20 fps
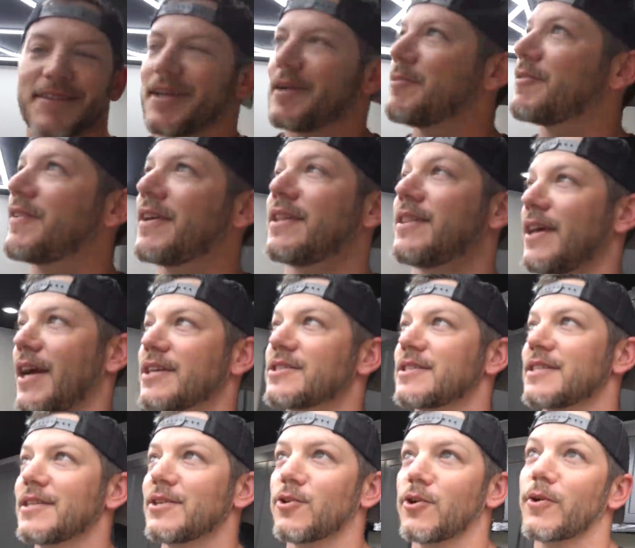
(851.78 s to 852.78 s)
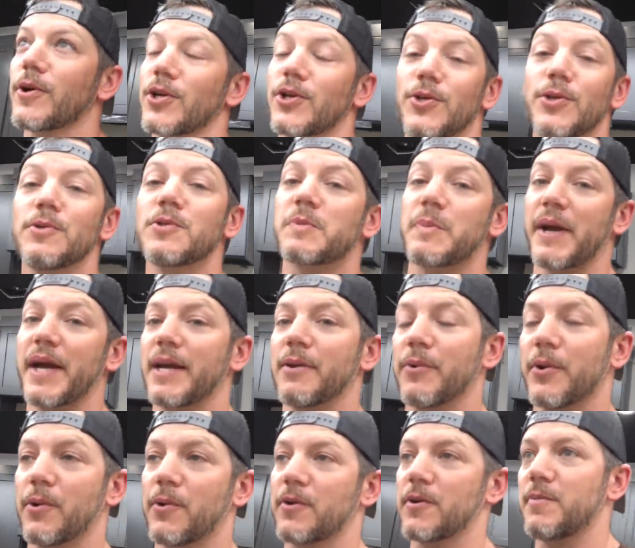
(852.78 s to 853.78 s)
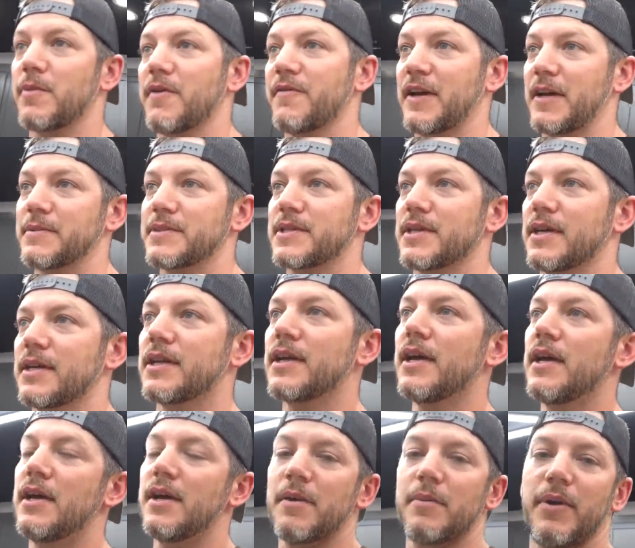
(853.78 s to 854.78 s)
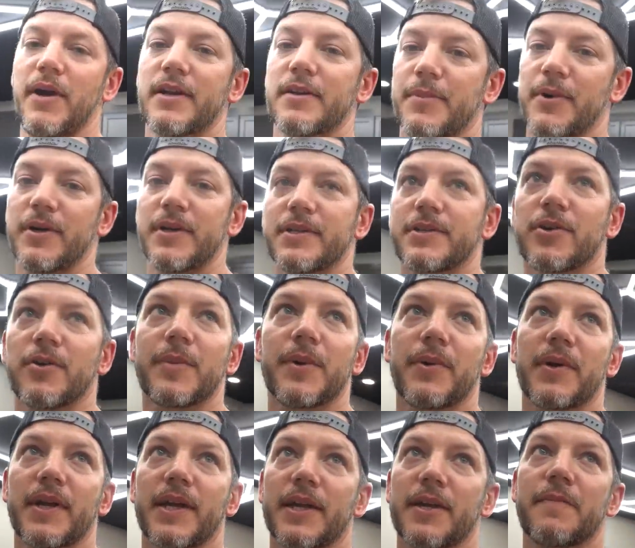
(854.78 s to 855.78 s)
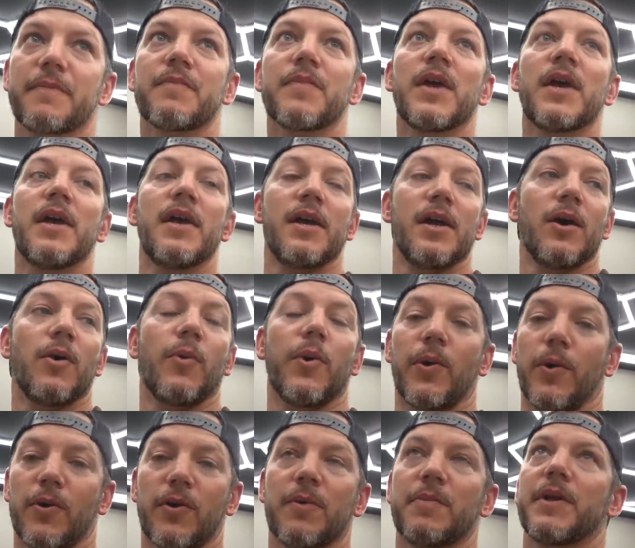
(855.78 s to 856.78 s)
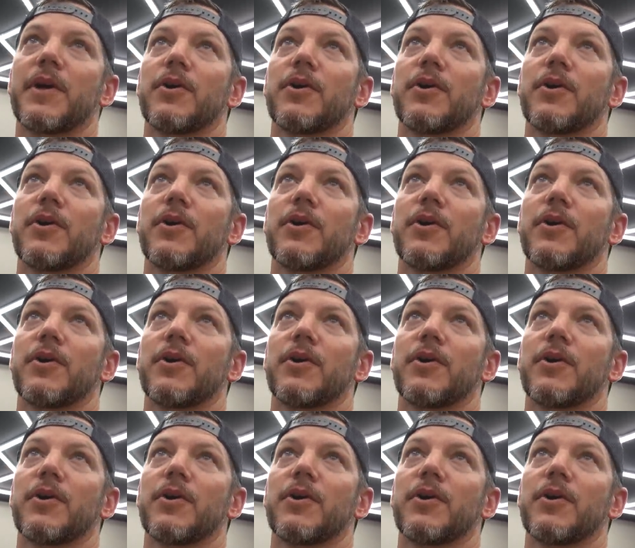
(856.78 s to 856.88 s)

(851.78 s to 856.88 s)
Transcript: I'm a fan. They actually are a huge pain. We ordered them off Amazon. Brad DeBerti told me where to get them. We ordered them.